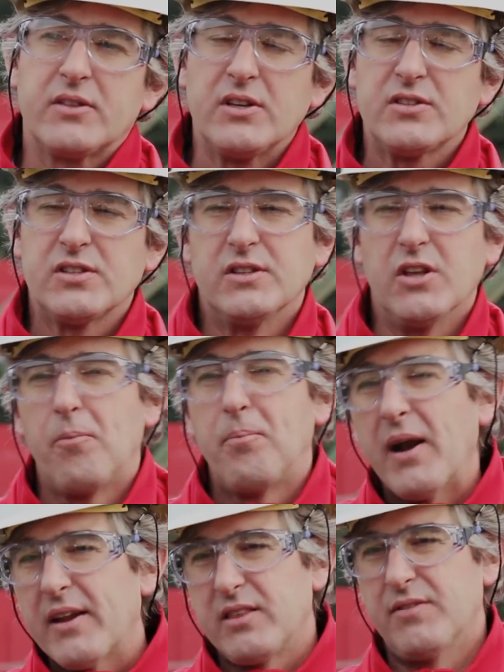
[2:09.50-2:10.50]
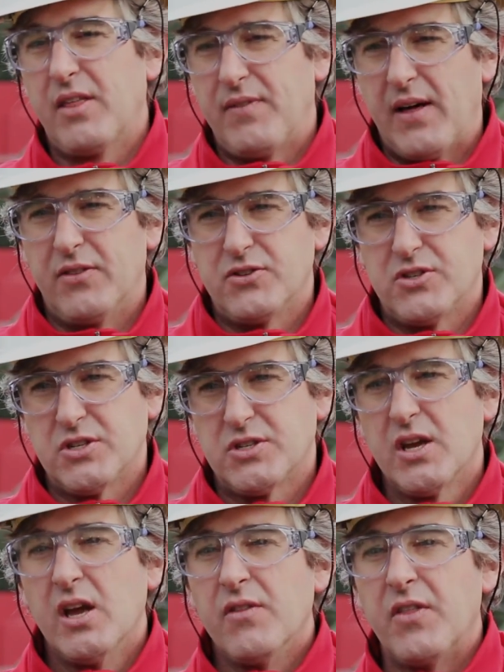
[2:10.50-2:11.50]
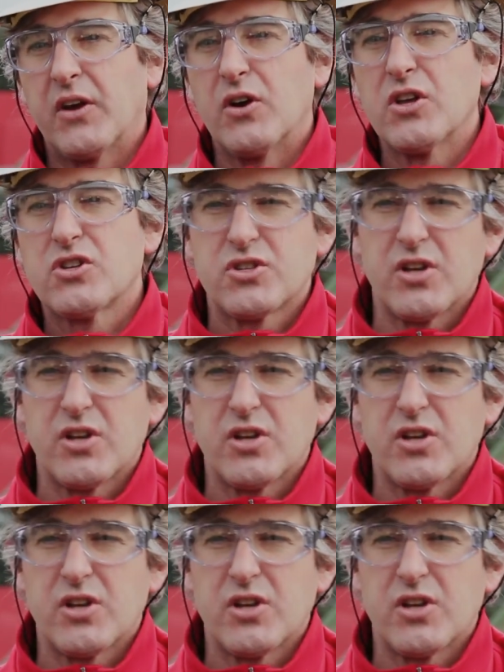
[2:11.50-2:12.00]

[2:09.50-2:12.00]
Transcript: is the operative advantages. The connections